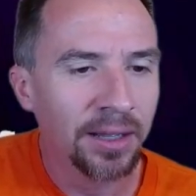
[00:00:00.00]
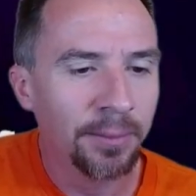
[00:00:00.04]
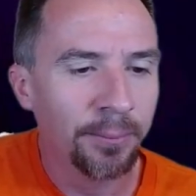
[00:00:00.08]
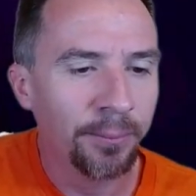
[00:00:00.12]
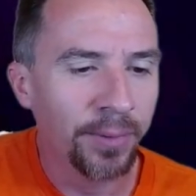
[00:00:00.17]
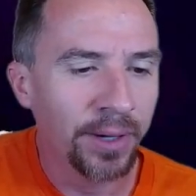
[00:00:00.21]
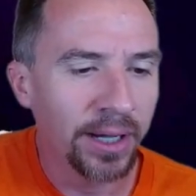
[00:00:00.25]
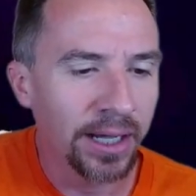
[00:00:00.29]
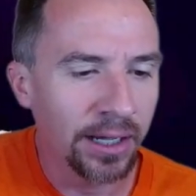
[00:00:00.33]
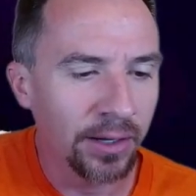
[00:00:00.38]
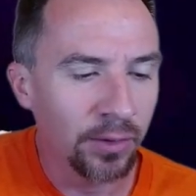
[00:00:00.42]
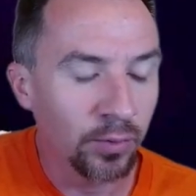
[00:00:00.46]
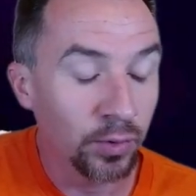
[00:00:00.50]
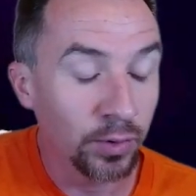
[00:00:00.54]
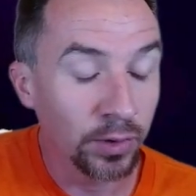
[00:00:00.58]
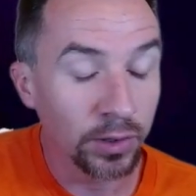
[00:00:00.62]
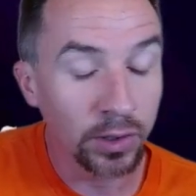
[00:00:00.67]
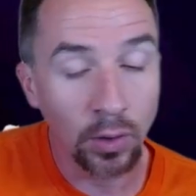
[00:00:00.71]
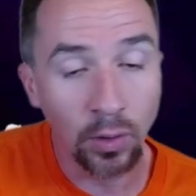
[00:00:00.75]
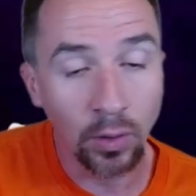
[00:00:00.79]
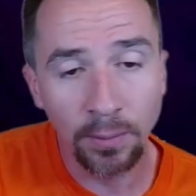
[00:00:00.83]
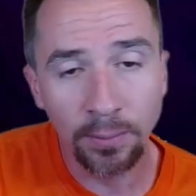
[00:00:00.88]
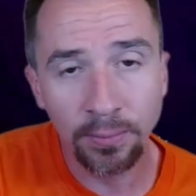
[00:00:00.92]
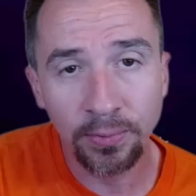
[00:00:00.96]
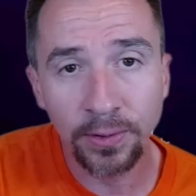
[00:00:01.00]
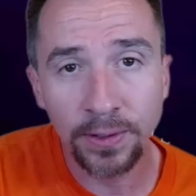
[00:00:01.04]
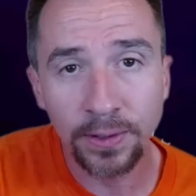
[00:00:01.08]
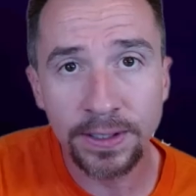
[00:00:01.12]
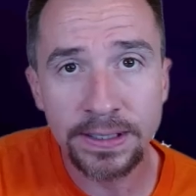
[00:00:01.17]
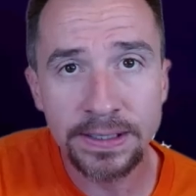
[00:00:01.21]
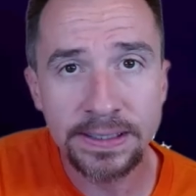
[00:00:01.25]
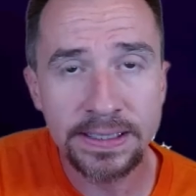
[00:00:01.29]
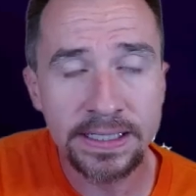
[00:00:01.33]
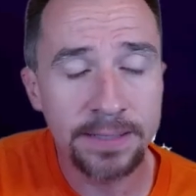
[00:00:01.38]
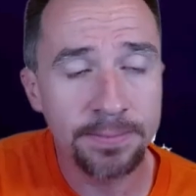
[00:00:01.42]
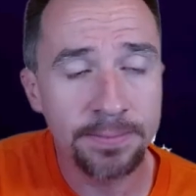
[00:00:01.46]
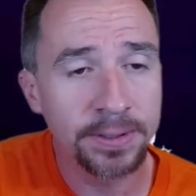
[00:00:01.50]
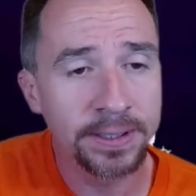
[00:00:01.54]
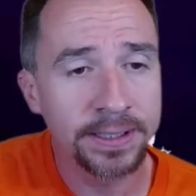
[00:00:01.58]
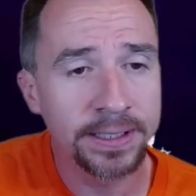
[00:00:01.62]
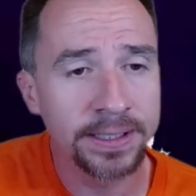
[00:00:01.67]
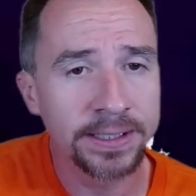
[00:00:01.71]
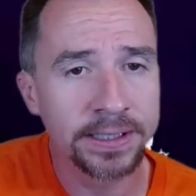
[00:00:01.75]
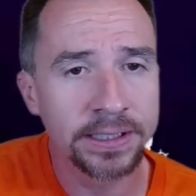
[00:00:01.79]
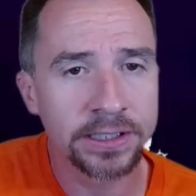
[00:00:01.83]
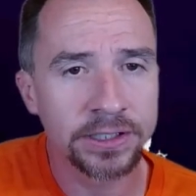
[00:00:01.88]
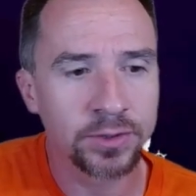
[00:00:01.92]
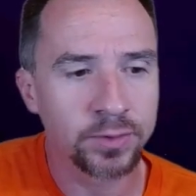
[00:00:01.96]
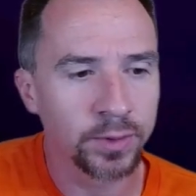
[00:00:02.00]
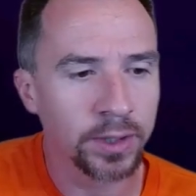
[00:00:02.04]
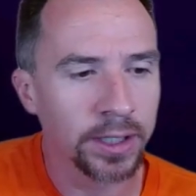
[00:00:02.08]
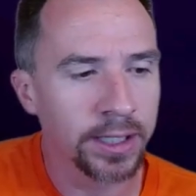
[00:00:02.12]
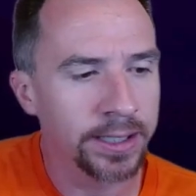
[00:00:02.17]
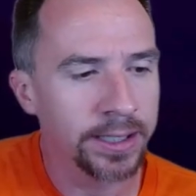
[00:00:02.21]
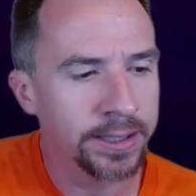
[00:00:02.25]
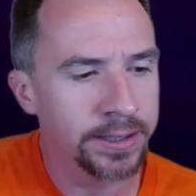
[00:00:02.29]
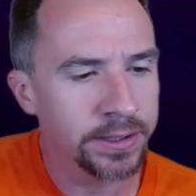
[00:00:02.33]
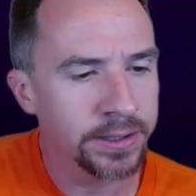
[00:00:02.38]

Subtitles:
But we're going pretty deep into this run,